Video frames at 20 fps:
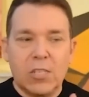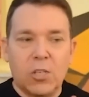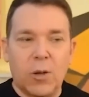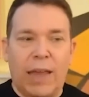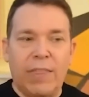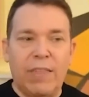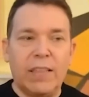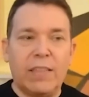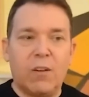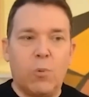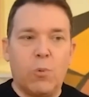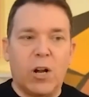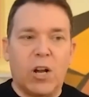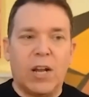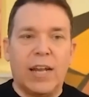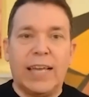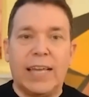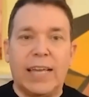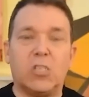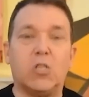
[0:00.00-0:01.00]
So I think that we're
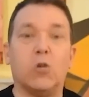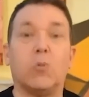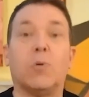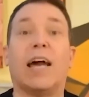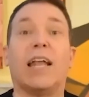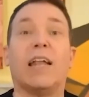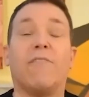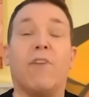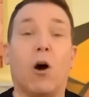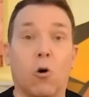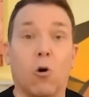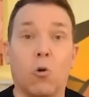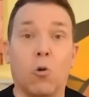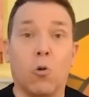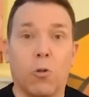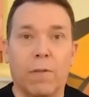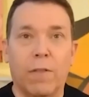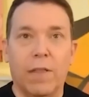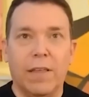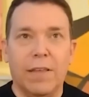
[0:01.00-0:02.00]
going to get to a kind of a
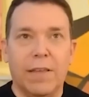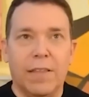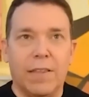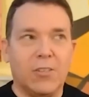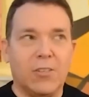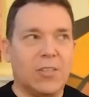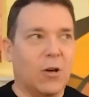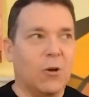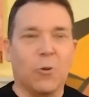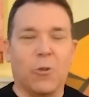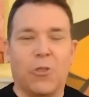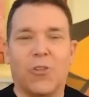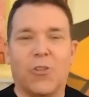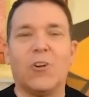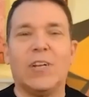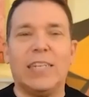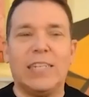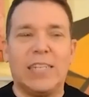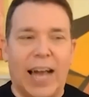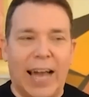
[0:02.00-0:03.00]
whole, there's the whole
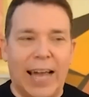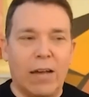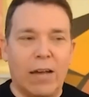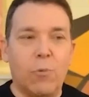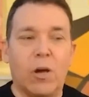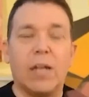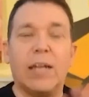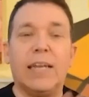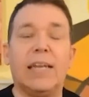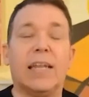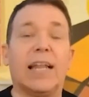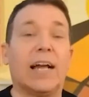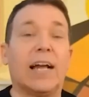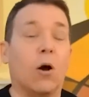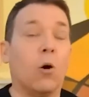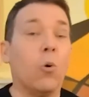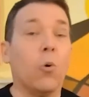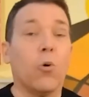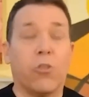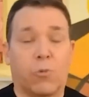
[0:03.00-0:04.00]
30 diet. We're going to need
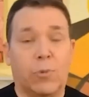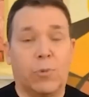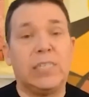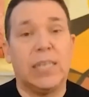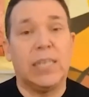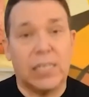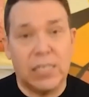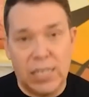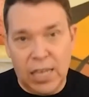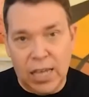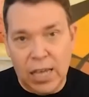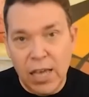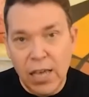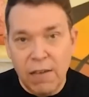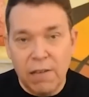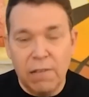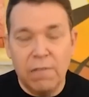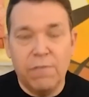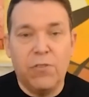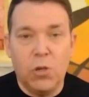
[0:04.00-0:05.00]
like a whole 360
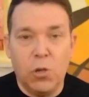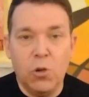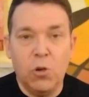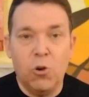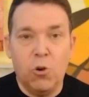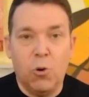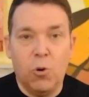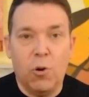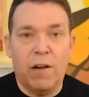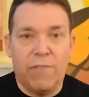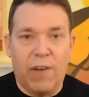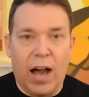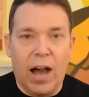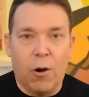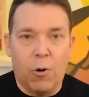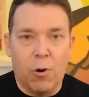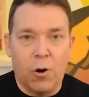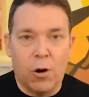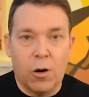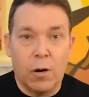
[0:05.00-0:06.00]
view of
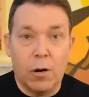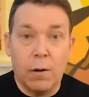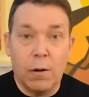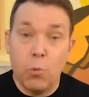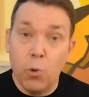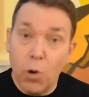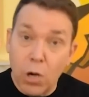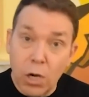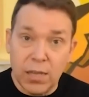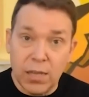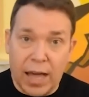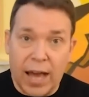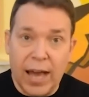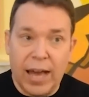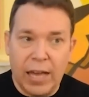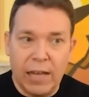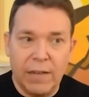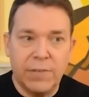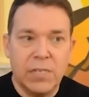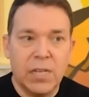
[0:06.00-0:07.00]
our work
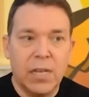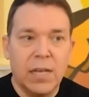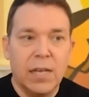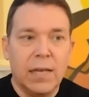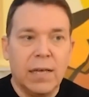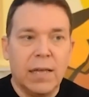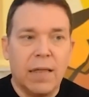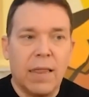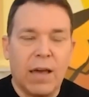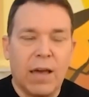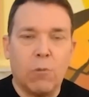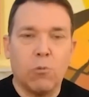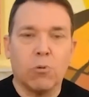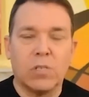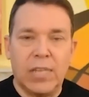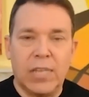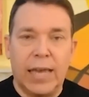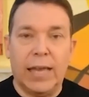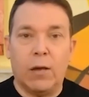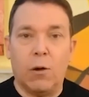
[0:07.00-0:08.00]
lives that
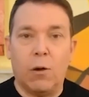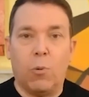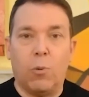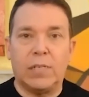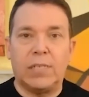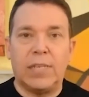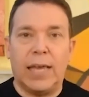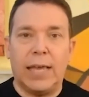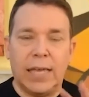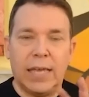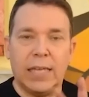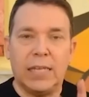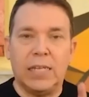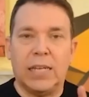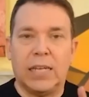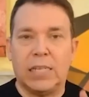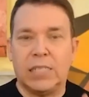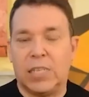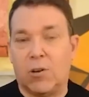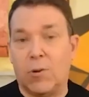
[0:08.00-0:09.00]
will take, a, take
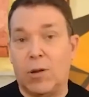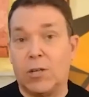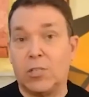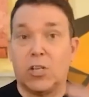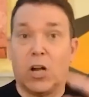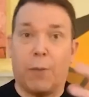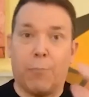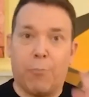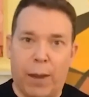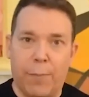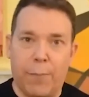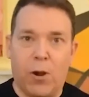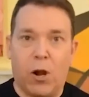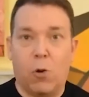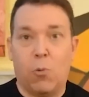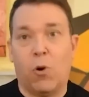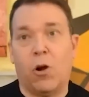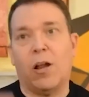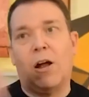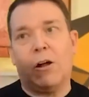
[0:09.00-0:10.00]
into consideration our
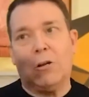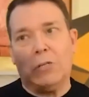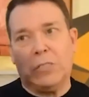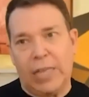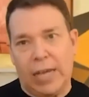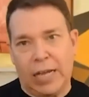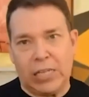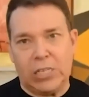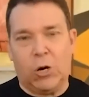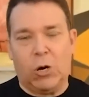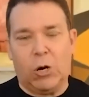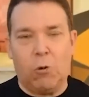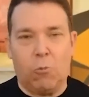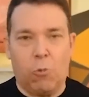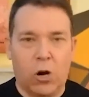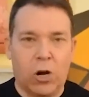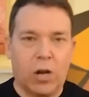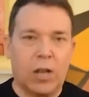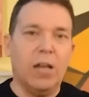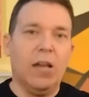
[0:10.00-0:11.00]
primary work, our secondary
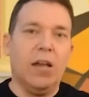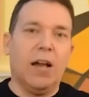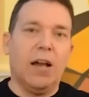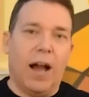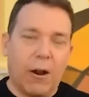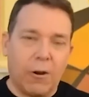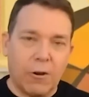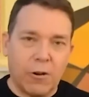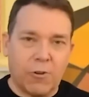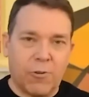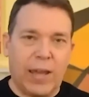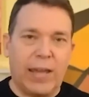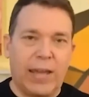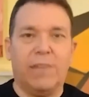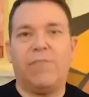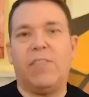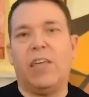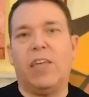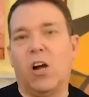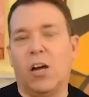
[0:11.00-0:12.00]
work, our
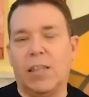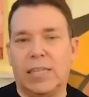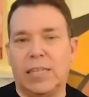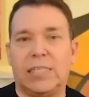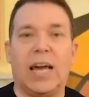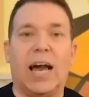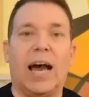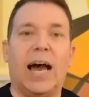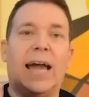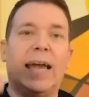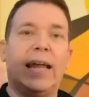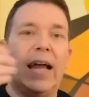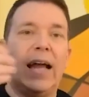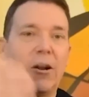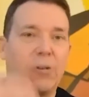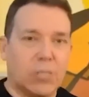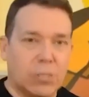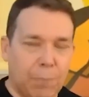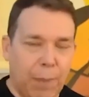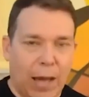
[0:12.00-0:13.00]
creative thing on the
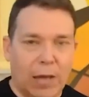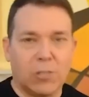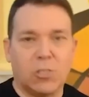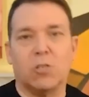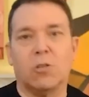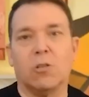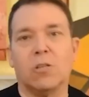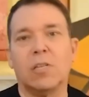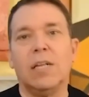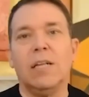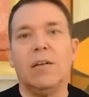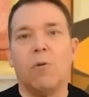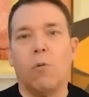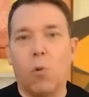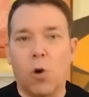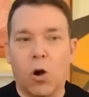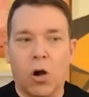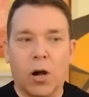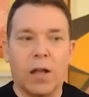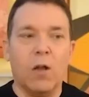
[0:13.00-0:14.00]
side, our spousal
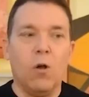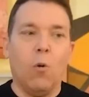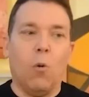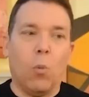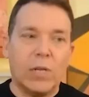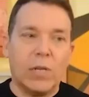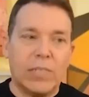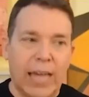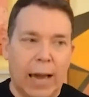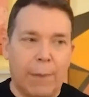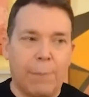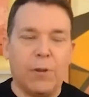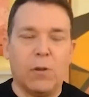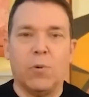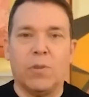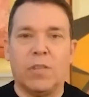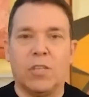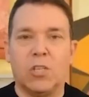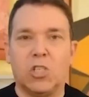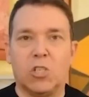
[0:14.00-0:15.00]
work, what's
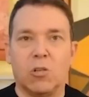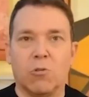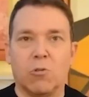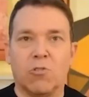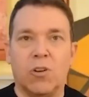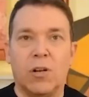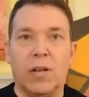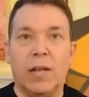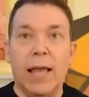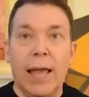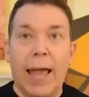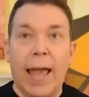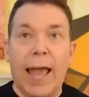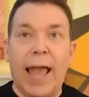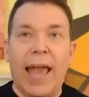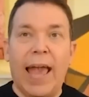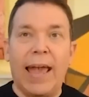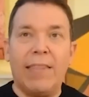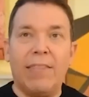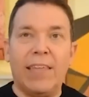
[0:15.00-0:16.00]
happening with the children.
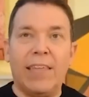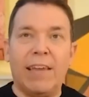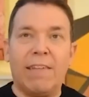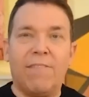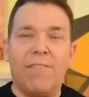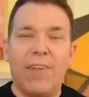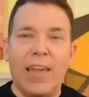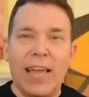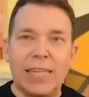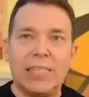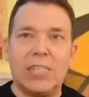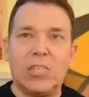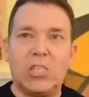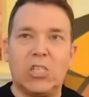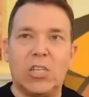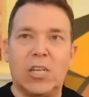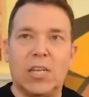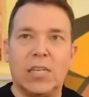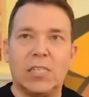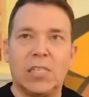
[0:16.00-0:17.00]
And the
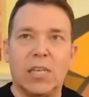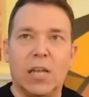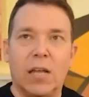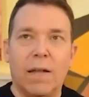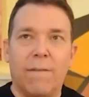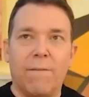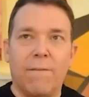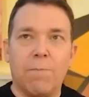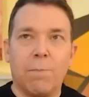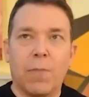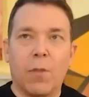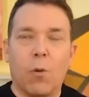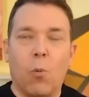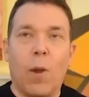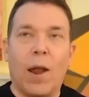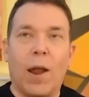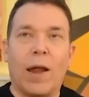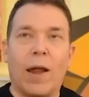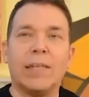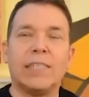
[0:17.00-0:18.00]
advantage is,
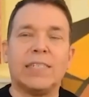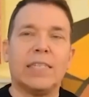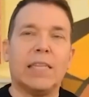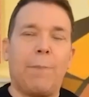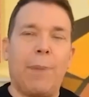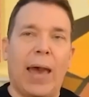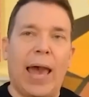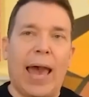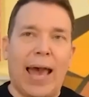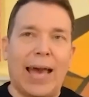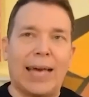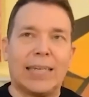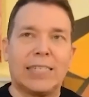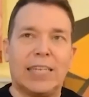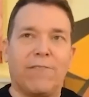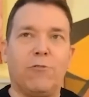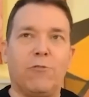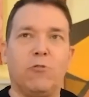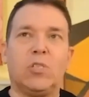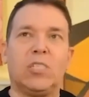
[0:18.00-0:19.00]
whereas in the
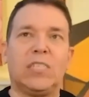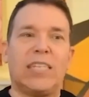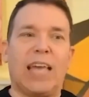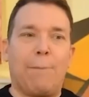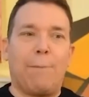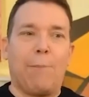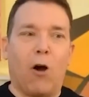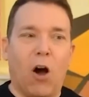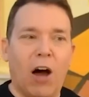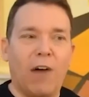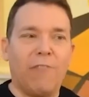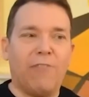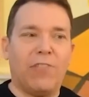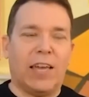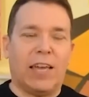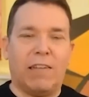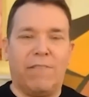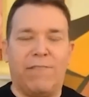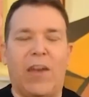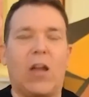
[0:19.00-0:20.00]
past, if you step
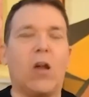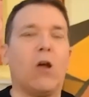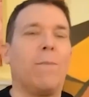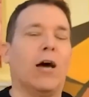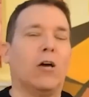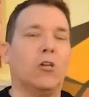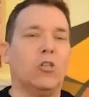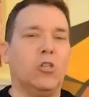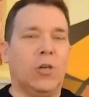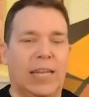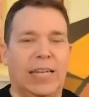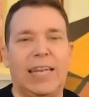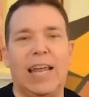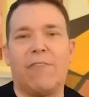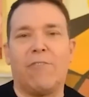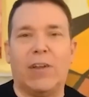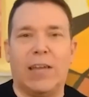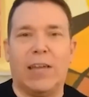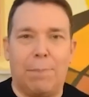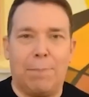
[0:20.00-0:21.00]
off the conveyor belt, you can
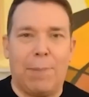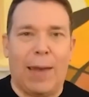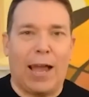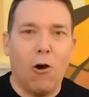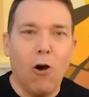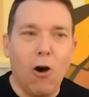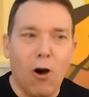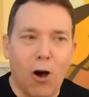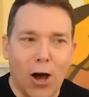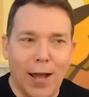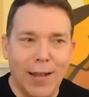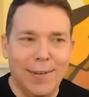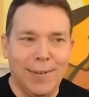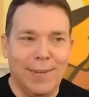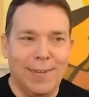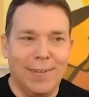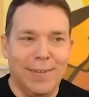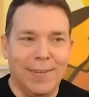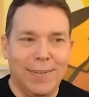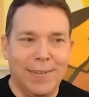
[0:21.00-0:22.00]
never get back
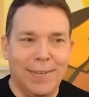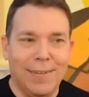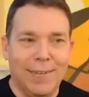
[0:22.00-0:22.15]
on.